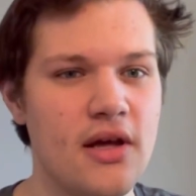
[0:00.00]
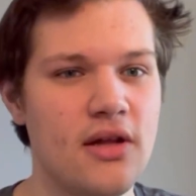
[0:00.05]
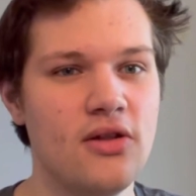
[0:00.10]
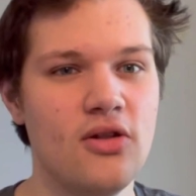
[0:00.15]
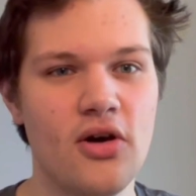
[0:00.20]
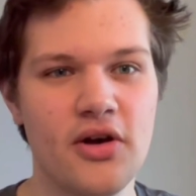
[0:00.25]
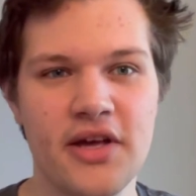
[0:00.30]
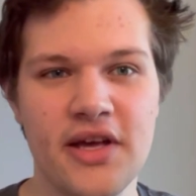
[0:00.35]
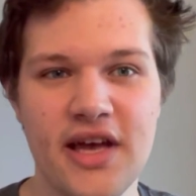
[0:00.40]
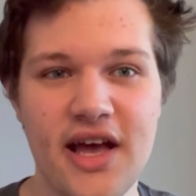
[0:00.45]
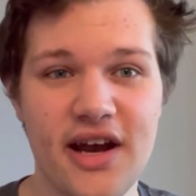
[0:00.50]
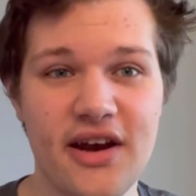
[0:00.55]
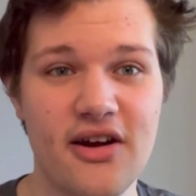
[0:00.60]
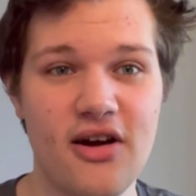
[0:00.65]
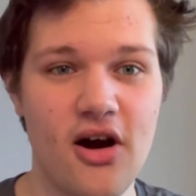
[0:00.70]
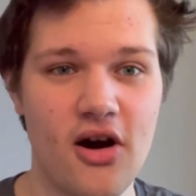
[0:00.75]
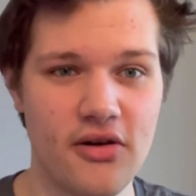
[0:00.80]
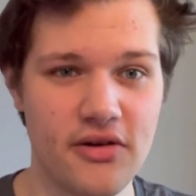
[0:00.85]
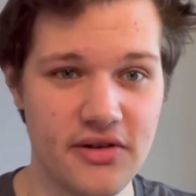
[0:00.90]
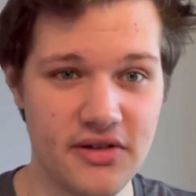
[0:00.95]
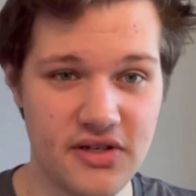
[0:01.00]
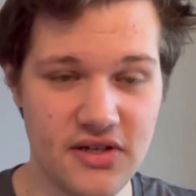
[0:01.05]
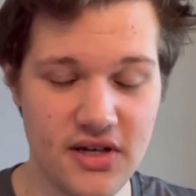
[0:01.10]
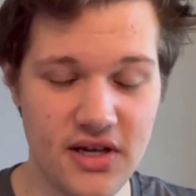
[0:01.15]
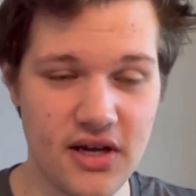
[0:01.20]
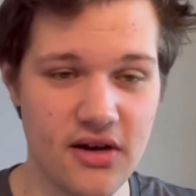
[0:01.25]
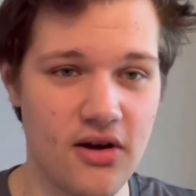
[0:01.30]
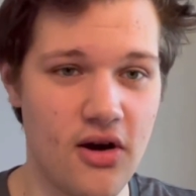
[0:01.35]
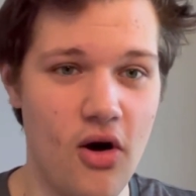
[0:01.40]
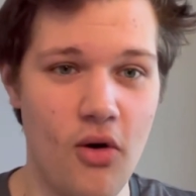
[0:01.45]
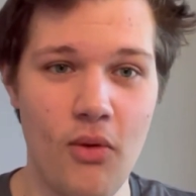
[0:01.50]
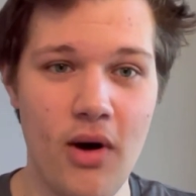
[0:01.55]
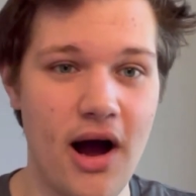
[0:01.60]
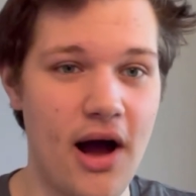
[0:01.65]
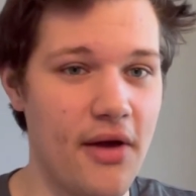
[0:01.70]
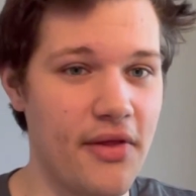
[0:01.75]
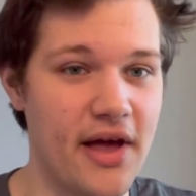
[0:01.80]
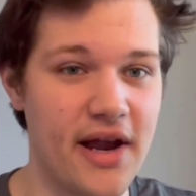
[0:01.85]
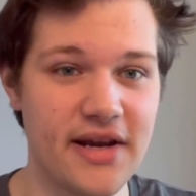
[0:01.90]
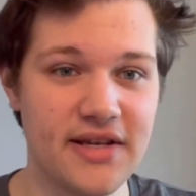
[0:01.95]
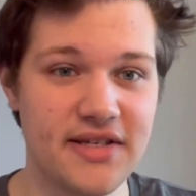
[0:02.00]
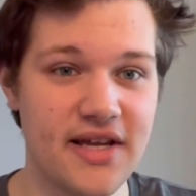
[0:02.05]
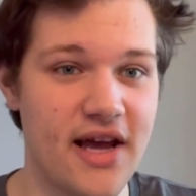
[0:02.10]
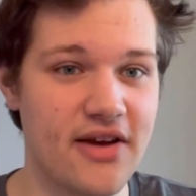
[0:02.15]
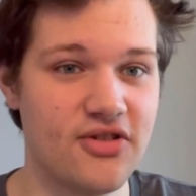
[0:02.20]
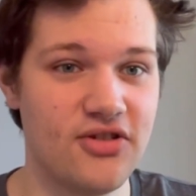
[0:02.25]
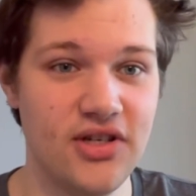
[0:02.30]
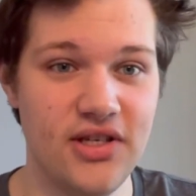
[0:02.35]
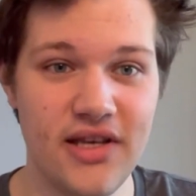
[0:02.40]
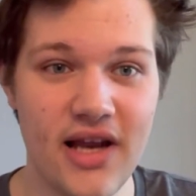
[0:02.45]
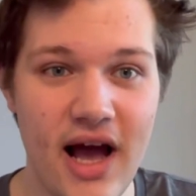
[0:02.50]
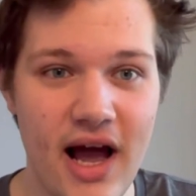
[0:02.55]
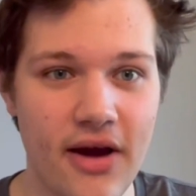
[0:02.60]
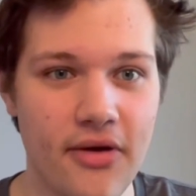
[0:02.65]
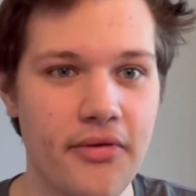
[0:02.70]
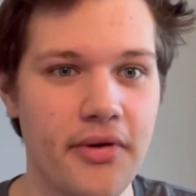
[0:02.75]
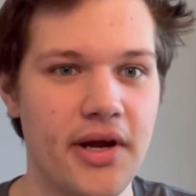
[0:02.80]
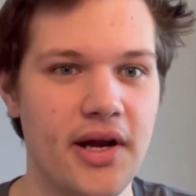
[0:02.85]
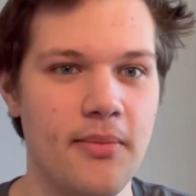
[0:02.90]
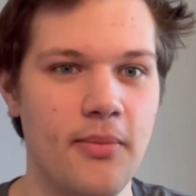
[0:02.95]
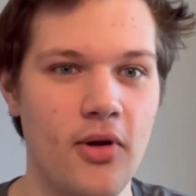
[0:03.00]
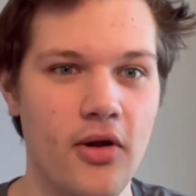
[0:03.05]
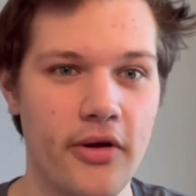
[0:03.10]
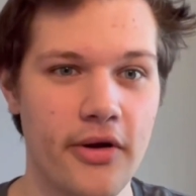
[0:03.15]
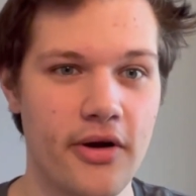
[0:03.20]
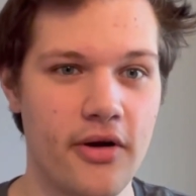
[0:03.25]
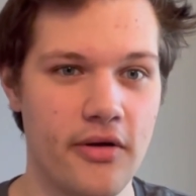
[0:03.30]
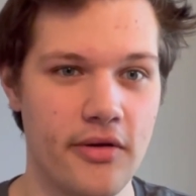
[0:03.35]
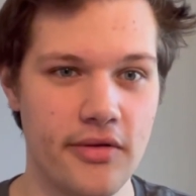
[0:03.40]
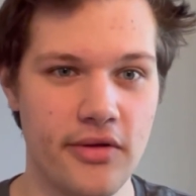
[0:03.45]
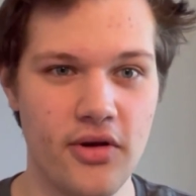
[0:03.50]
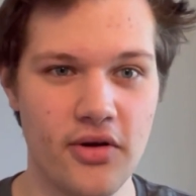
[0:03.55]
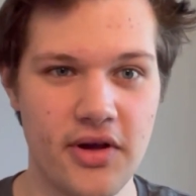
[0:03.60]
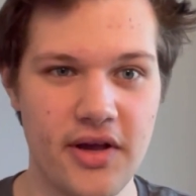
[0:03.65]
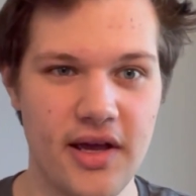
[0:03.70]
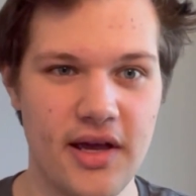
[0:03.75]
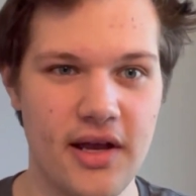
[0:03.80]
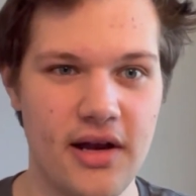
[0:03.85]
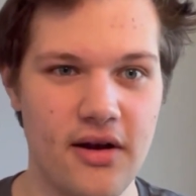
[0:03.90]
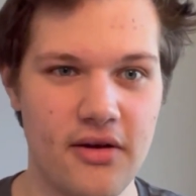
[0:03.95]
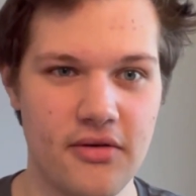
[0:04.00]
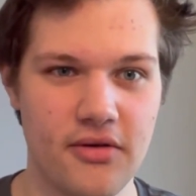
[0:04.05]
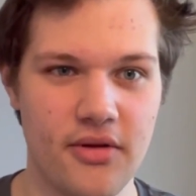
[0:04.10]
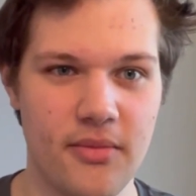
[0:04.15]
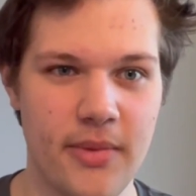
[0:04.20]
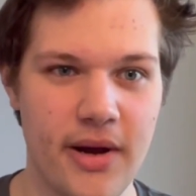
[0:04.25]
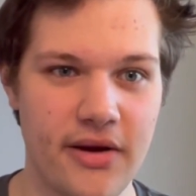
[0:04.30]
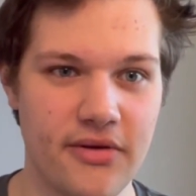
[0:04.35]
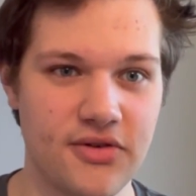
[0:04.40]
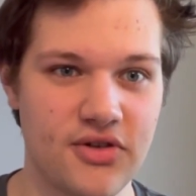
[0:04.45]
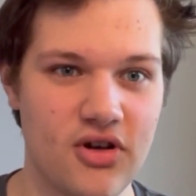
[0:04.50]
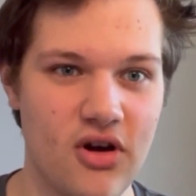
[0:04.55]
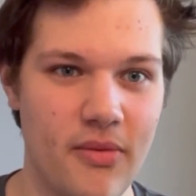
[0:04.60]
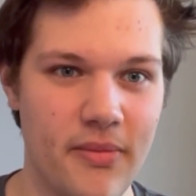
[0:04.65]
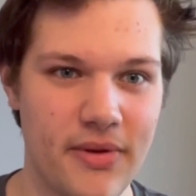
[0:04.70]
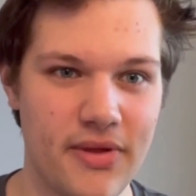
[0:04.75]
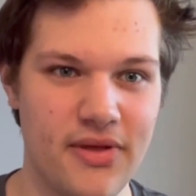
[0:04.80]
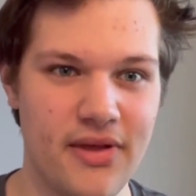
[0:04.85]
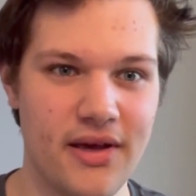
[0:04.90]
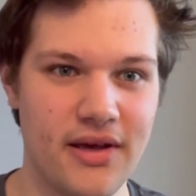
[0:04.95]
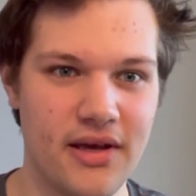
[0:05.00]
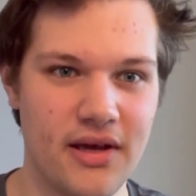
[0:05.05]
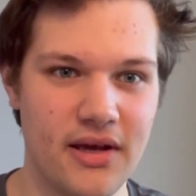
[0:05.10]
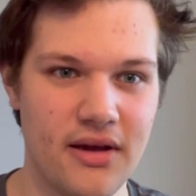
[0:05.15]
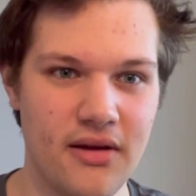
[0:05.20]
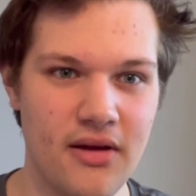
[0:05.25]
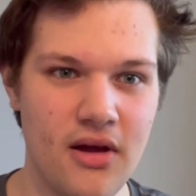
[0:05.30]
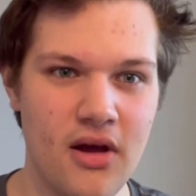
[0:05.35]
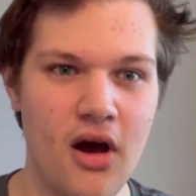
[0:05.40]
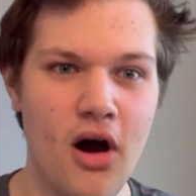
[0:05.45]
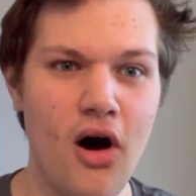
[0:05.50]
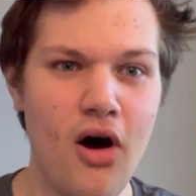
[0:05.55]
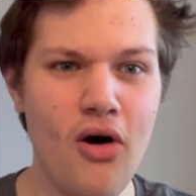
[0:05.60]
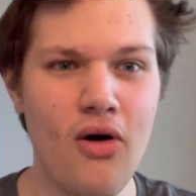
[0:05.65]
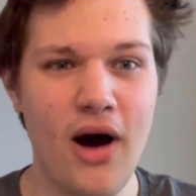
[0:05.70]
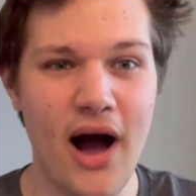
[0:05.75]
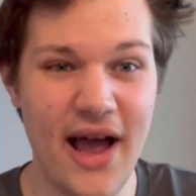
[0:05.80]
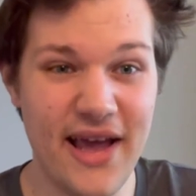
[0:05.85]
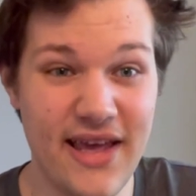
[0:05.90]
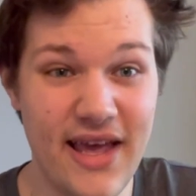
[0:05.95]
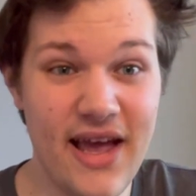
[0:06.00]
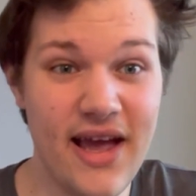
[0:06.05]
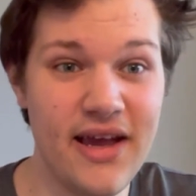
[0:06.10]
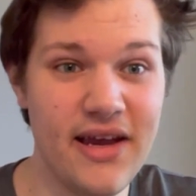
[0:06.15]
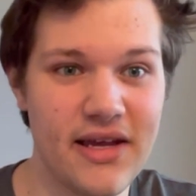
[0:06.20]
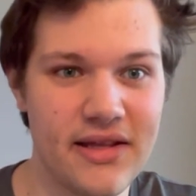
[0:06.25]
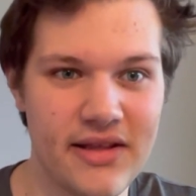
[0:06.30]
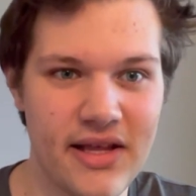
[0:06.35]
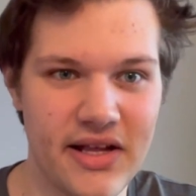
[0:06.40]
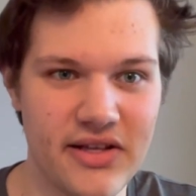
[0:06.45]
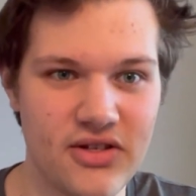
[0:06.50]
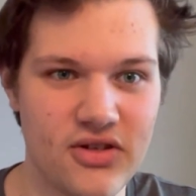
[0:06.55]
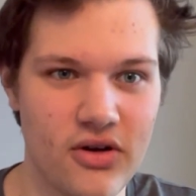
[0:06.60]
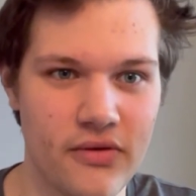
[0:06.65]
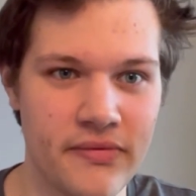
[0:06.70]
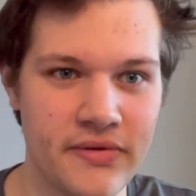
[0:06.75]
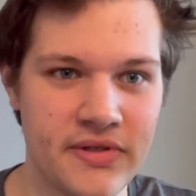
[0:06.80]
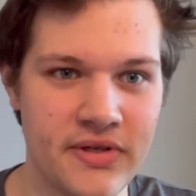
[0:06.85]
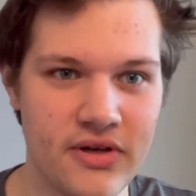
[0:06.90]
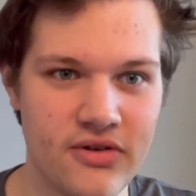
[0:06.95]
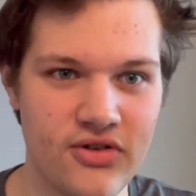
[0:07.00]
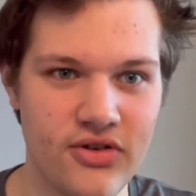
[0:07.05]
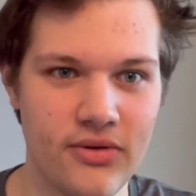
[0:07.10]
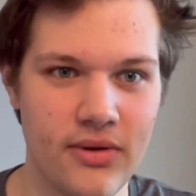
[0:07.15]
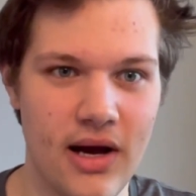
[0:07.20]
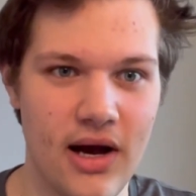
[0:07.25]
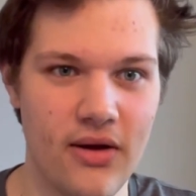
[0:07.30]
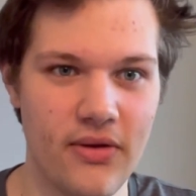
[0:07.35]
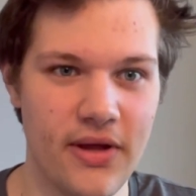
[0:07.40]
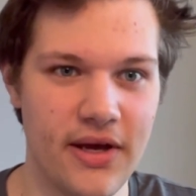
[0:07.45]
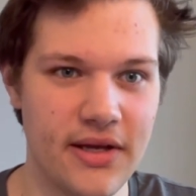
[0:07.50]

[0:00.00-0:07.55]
Looking at a card and seeing, oh wow, that is actually not gradable, or looking at under the microscope and thinking, oh, I can get that surface issue out.